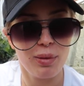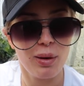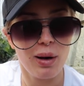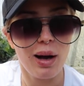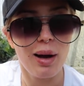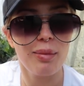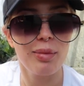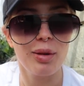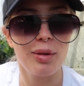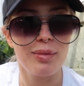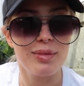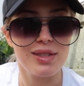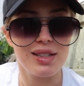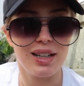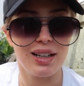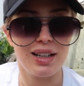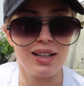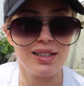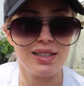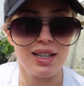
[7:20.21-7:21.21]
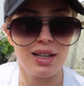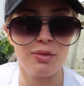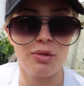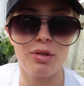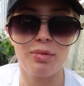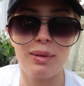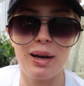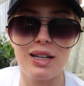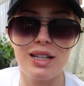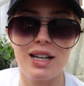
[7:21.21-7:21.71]
problems, like I said,
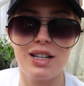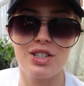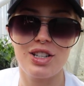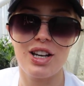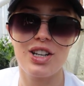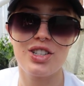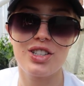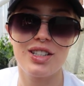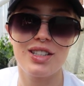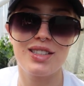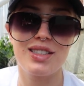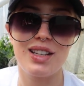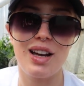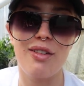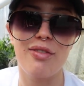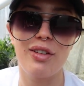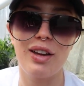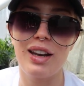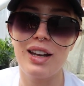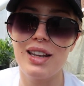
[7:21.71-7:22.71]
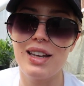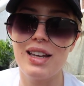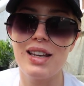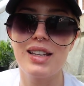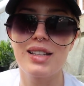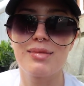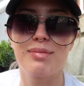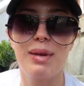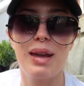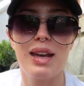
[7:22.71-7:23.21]
with my digestion stuff, and it
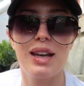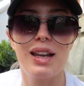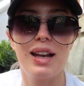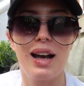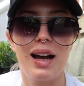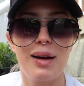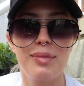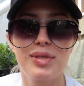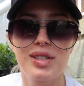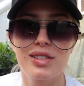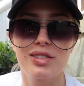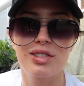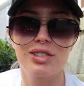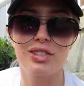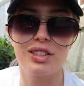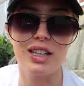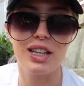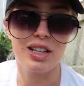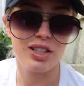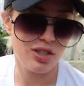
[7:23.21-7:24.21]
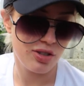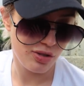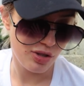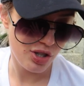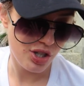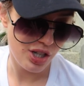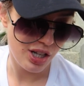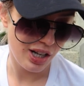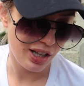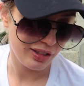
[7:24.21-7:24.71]
has made it absolutely
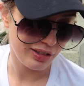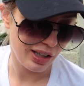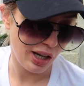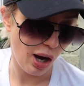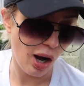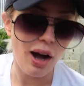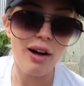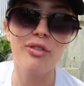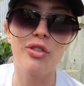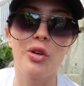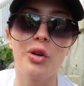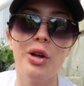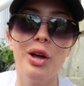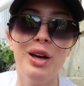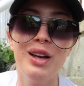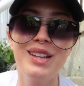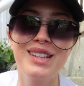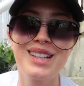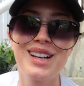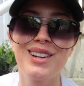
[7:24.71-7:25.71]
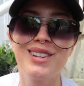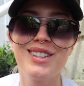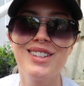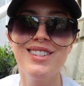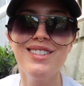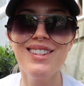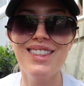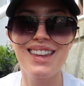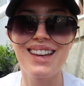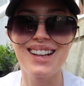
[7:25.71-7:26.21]
excruciatingly awful to
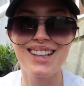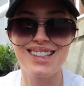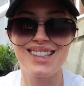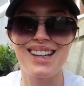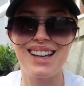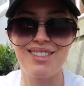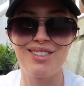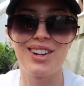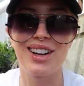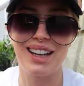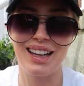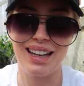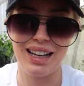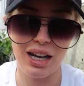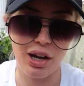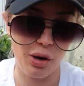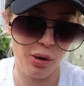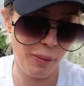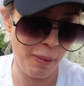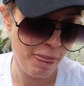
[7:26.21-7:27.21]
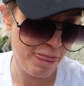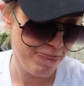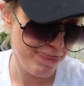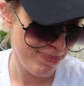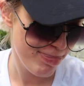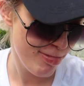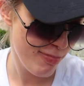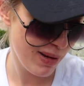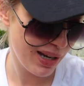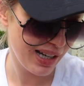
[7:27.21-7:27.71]
do things like working out,
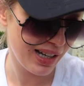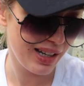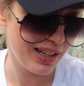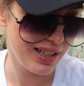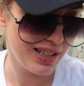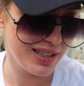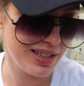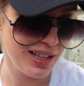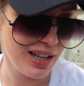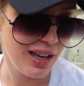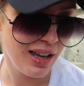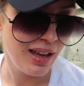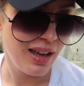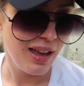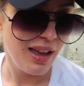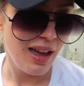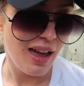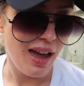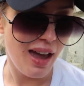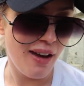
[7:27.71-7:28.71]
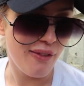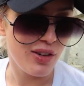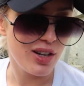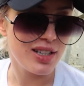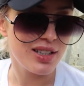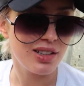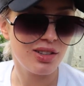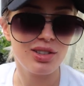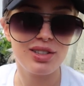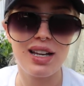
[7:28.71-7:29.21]
because every
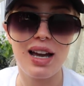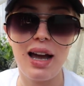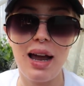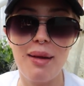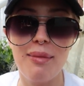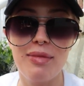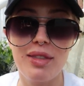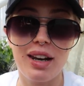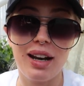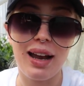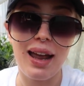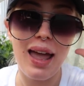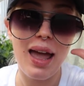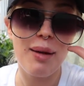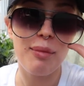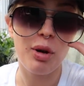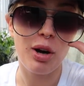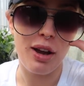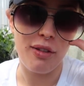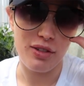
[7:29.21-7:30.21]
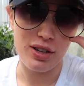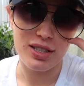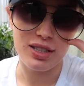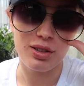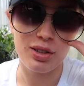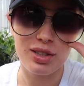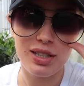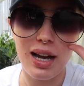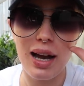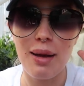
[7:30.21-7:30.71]
single time that I am, or every
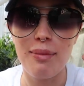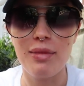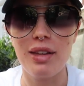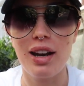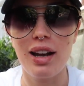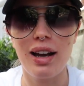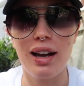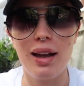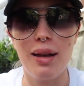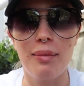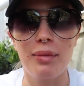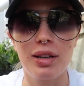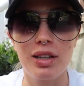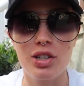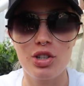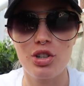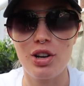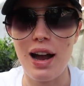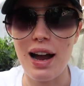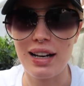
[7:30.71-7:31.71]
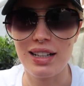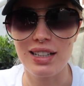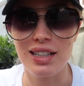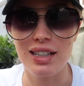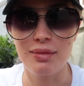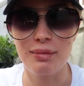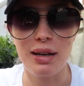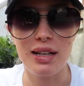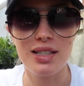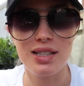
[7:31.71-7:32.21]
single time that I am
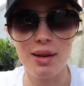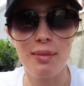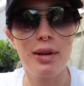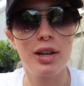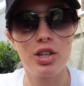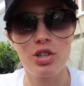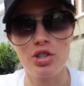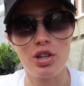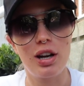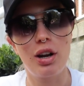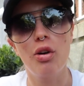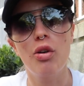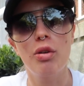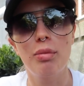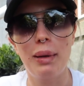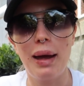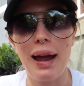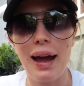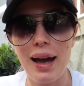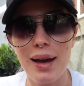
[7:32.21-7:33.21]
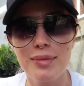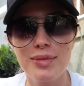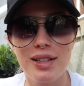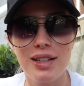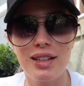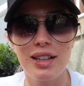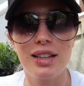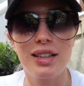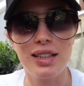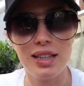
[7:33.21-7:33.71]
contracting my stomach and trying to hold my abs
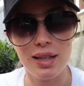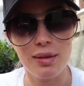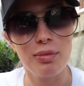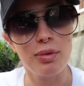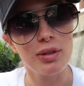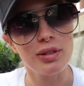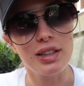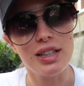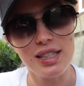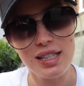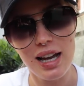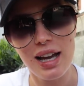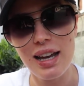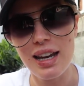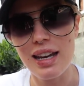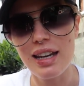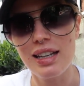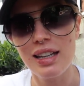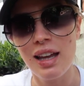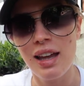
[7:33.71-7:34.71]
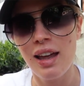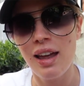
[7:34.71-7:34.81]
in and keep really tight,